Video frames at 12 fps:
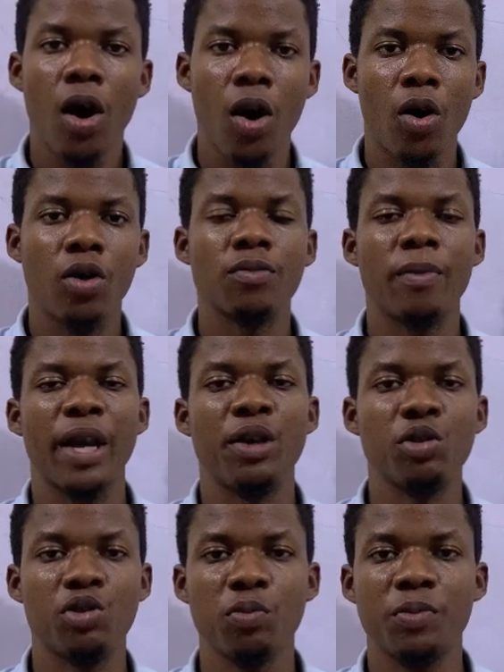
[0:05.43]
on my
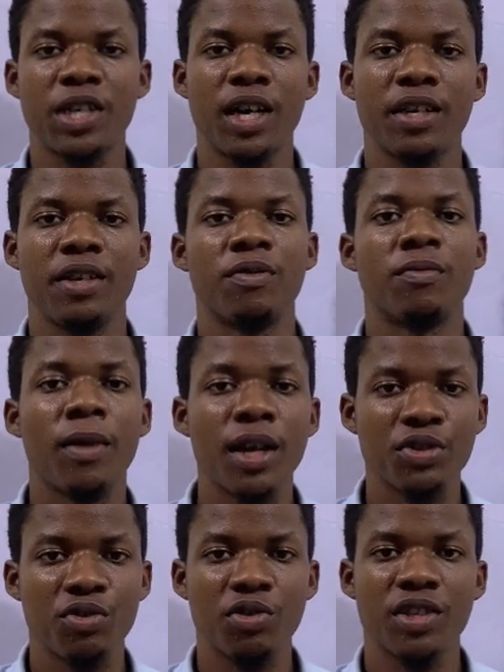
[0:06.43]
YouTube channel,
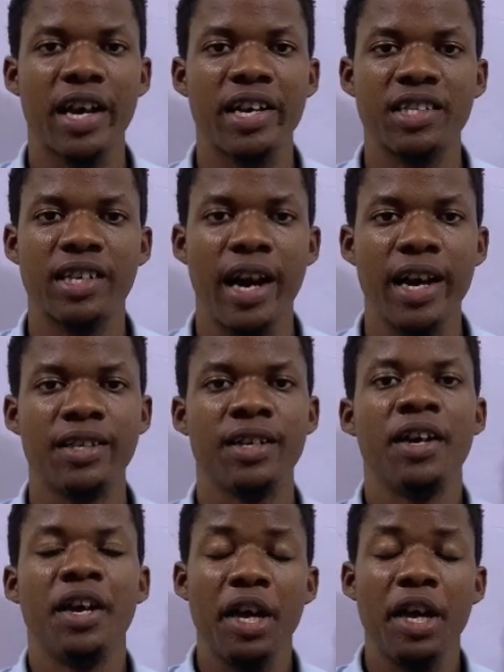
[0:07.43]
Master Science Guide.